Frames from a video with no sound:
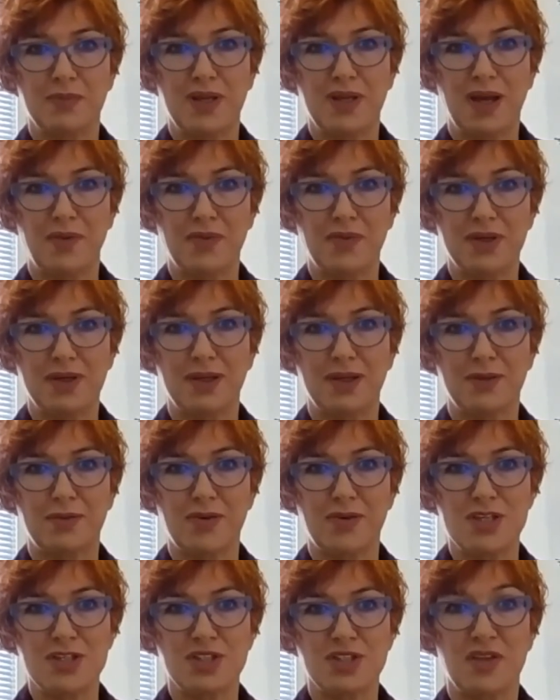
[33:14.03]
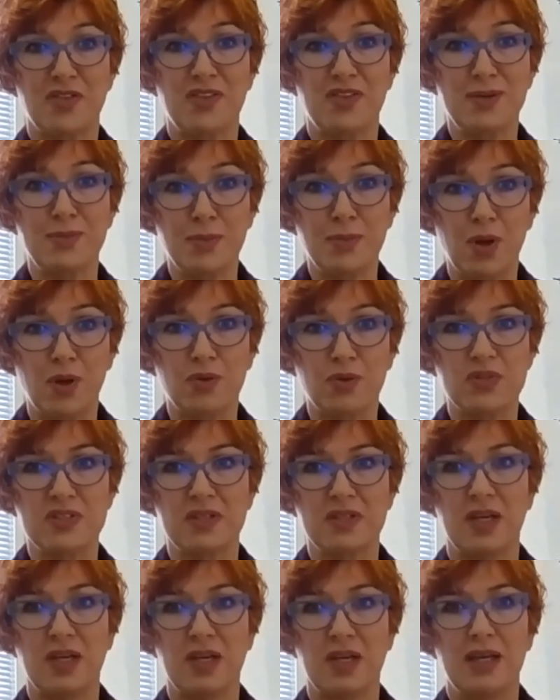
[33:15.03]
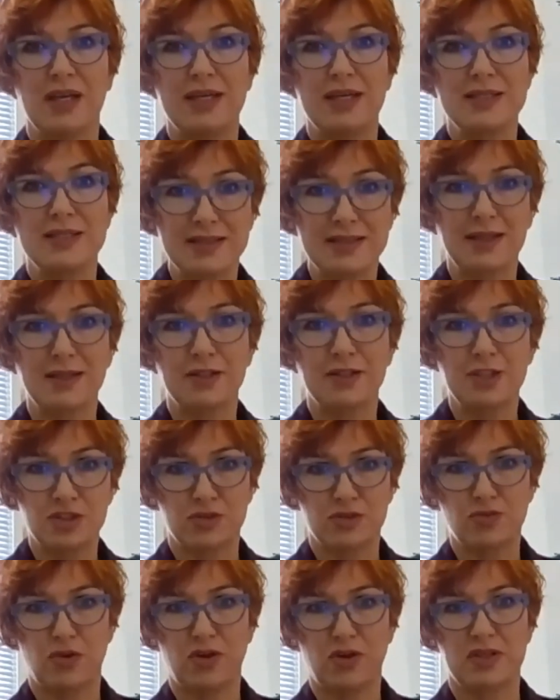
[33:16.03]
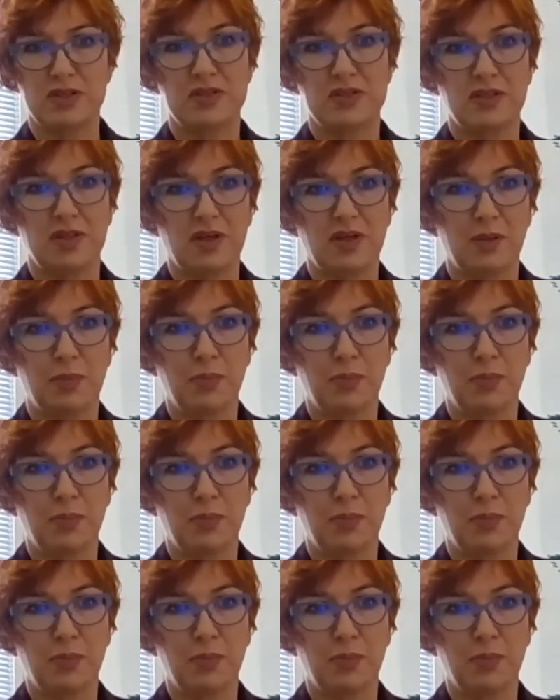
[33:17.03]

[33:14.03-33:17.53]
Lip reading: governing Croatia the most is still the strongest